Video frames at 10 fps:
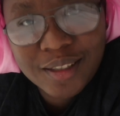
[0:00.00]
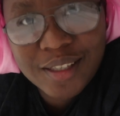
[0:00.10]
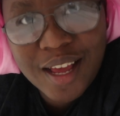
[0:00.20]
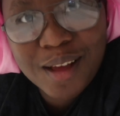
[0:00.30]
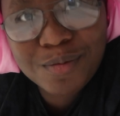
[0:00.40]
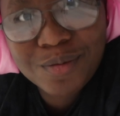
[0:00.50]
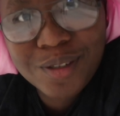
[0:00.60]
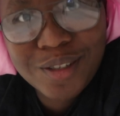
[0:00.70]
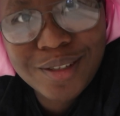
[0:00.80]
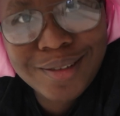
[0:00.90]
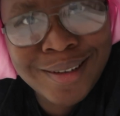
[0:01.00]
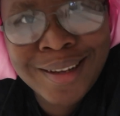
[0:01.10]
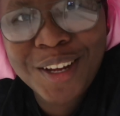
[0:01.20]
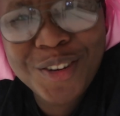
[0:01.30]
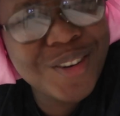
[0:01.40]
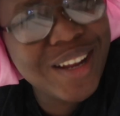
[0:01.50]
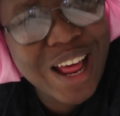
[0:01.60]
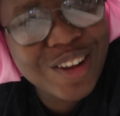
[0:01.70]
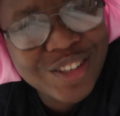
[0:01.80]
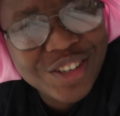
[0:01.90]
tap. Are you
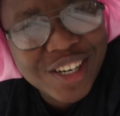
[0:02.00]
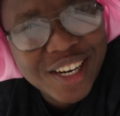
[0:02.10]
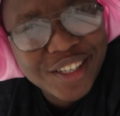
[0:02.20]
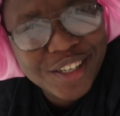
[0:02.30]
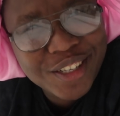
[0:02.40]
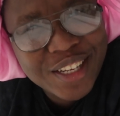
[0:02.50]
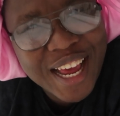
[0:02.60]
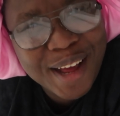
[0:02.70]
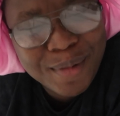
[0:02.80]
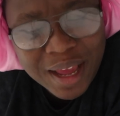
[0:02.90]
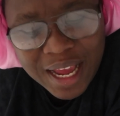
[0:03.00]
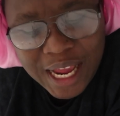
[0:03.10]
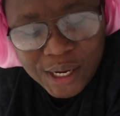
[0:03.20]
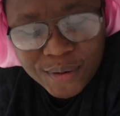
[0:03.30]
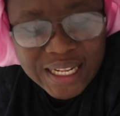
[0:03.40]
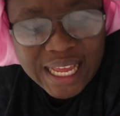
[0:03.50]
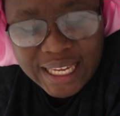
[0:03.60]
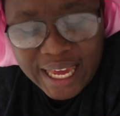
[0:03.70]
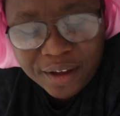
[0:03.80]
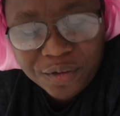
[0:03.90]
allowed to change the tap? He was
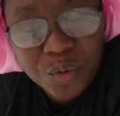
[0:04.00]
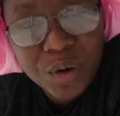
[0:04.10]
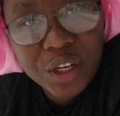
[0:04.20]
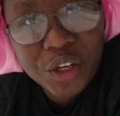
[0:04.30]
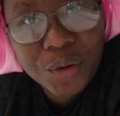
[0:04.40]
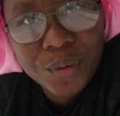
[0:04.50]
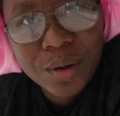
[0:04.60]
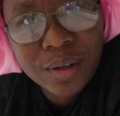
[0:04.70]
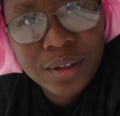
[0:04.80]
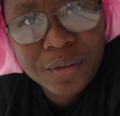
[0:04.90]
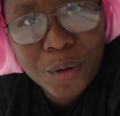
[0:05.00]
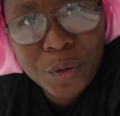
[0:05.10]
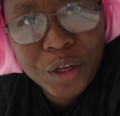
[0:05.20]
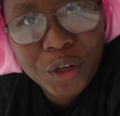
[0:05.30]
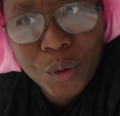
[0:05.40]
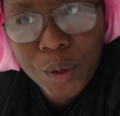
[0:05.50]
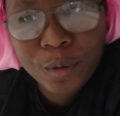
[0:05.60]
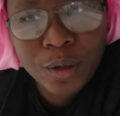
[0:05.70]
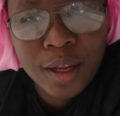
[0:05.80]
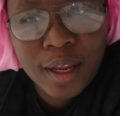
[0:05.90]
like, yeah, if I want anyone
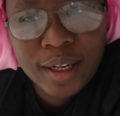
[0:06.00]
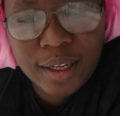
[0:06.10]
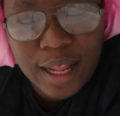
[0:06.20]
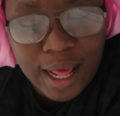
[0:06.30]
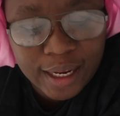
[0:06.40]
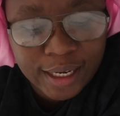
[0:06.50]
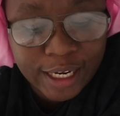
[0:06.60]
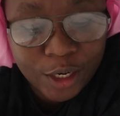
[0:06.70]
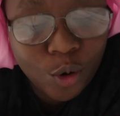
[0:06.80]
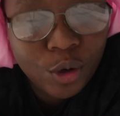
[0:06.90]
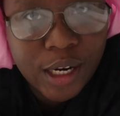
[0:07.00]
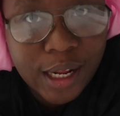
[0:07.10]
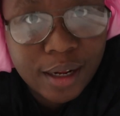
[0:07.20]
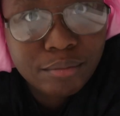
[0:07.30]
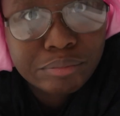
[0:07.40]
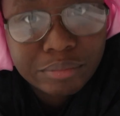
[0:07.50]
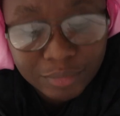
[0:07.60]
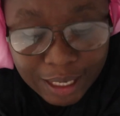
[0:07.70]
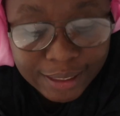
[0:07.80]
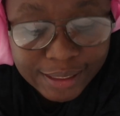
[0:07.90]
that he can order.
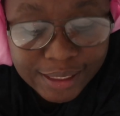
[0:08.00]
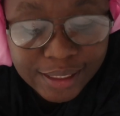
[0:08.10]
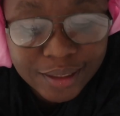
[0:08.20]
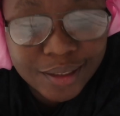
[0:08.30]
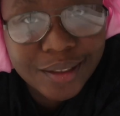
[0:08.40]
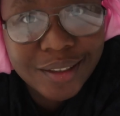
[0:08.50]
And he did.